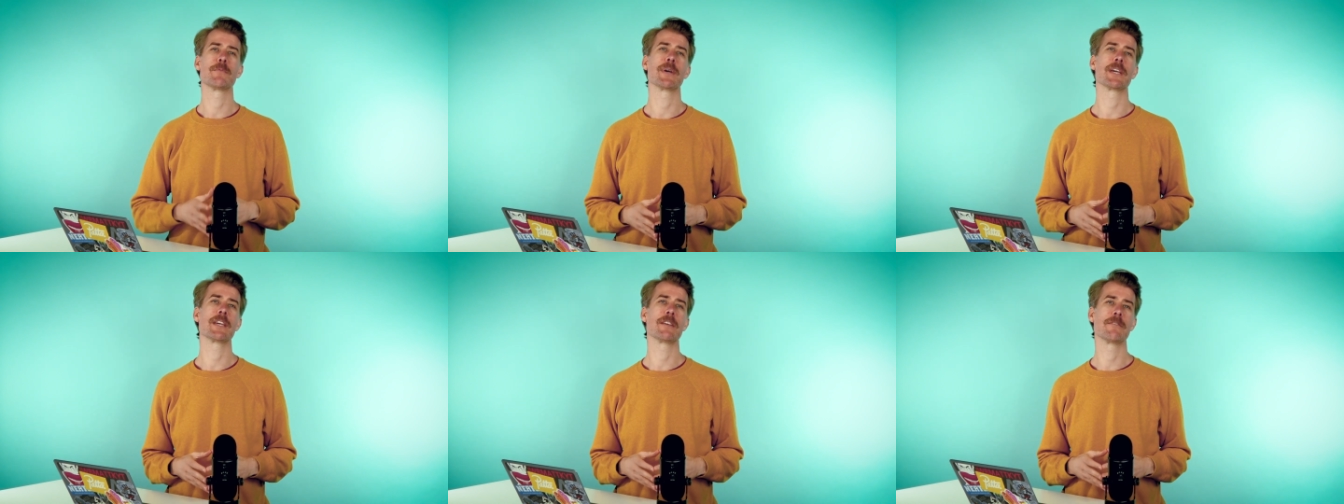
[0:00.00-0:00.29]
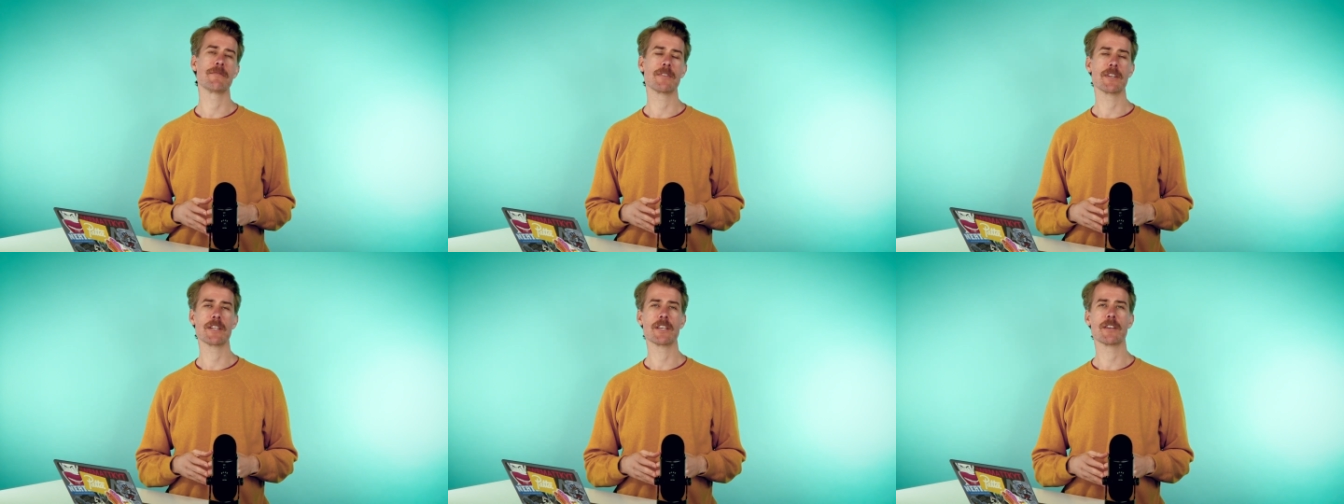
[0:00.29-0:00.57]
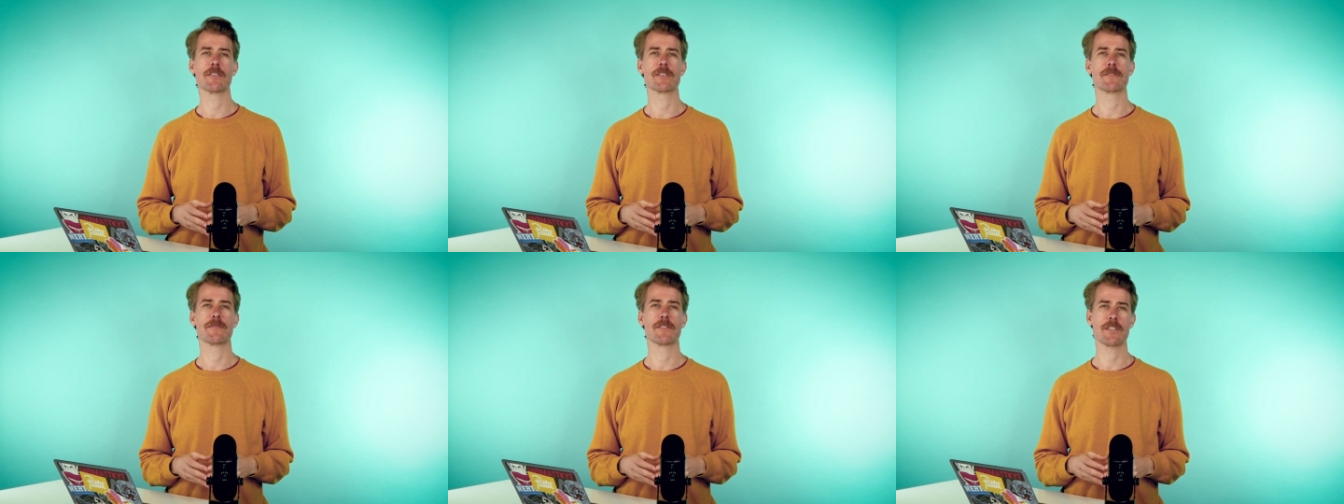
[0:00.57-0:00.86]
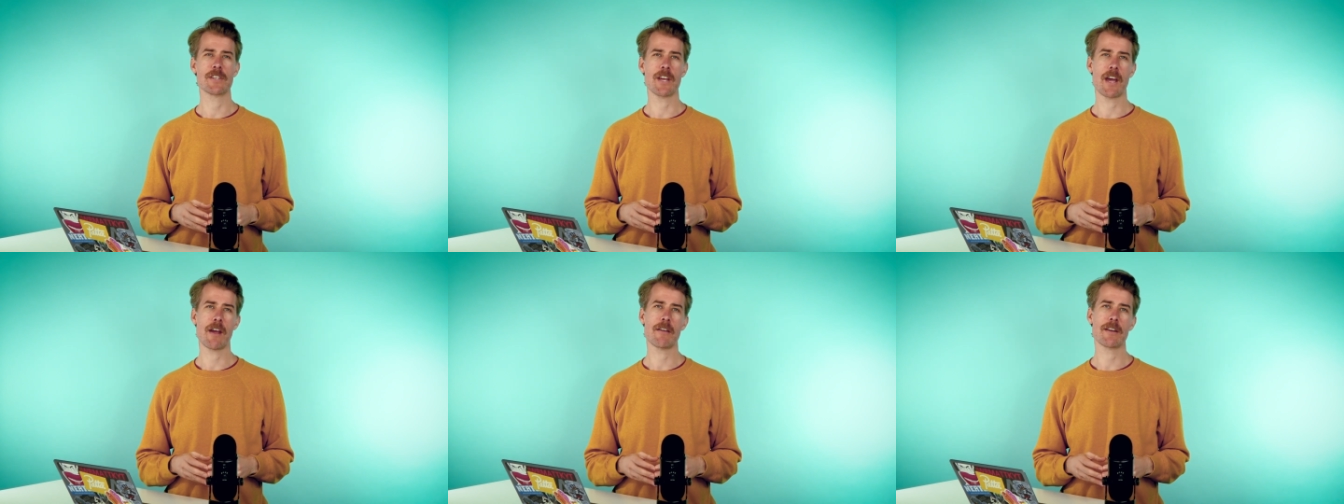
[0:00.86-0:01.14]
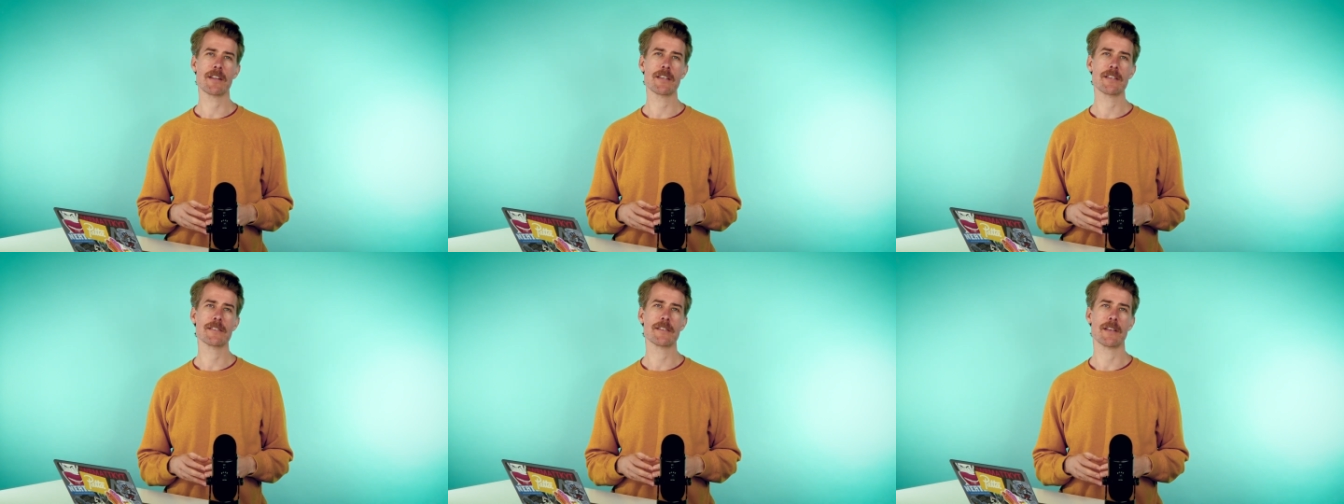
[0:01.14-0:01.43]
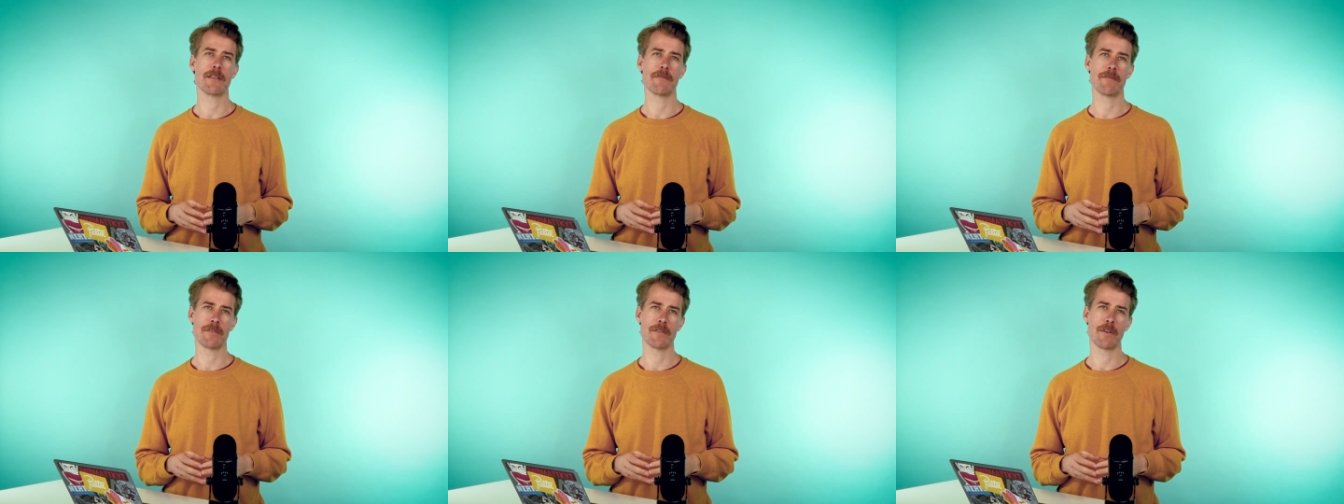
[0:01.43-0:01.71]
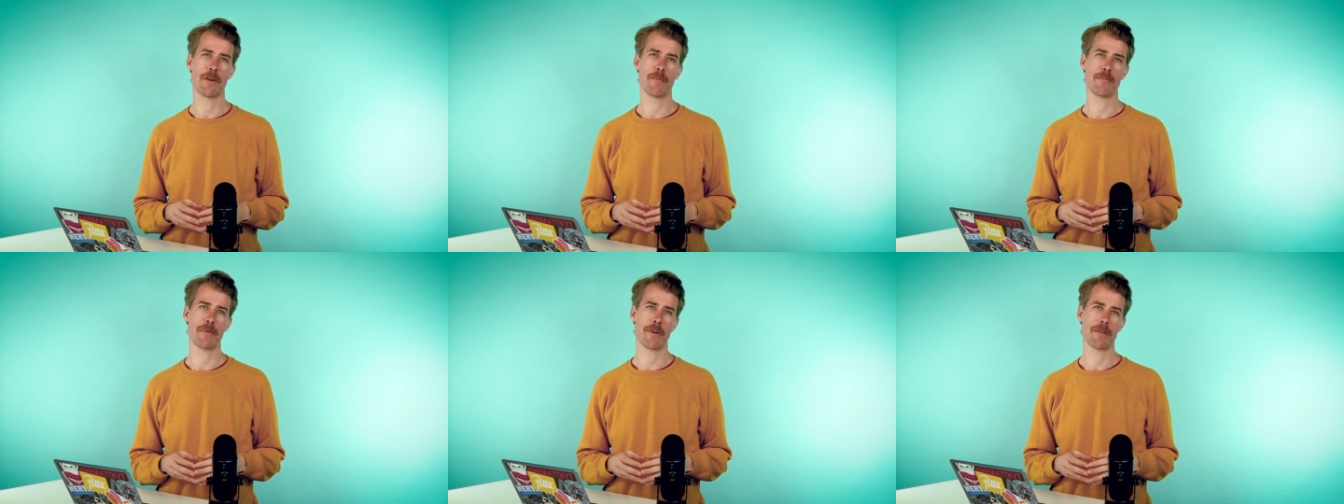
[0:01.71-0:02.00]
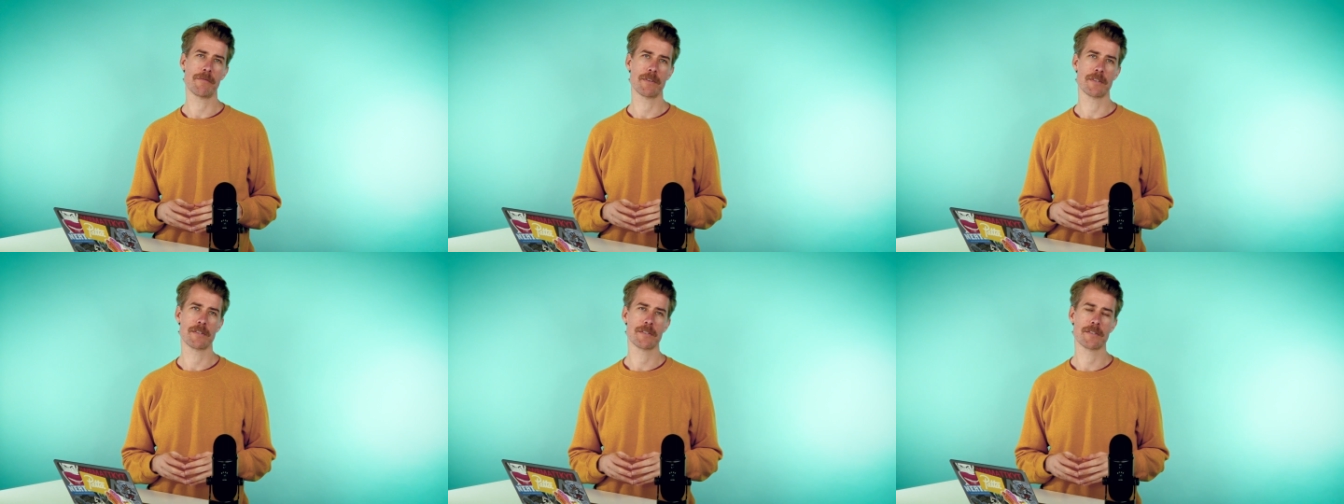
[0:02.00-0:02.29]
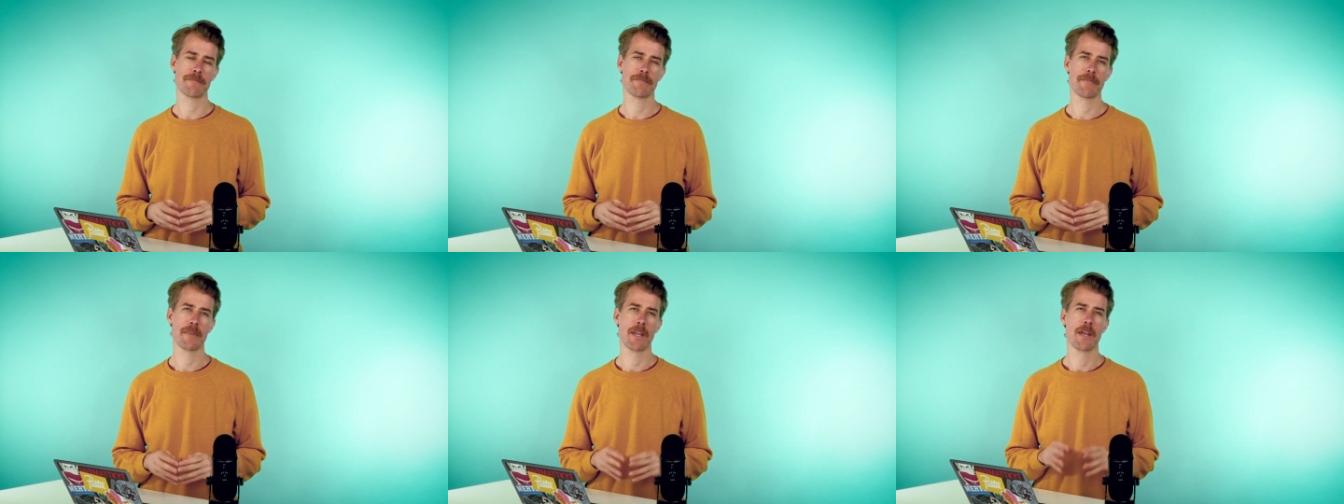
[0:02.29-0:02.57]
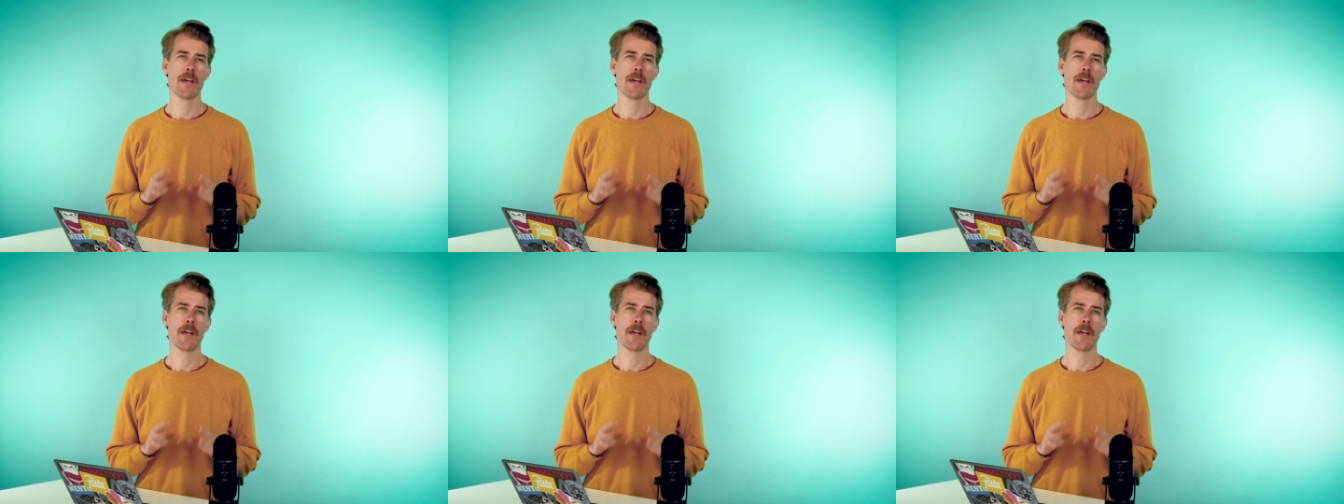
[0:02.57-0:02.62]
making videos for charities and for non-profits.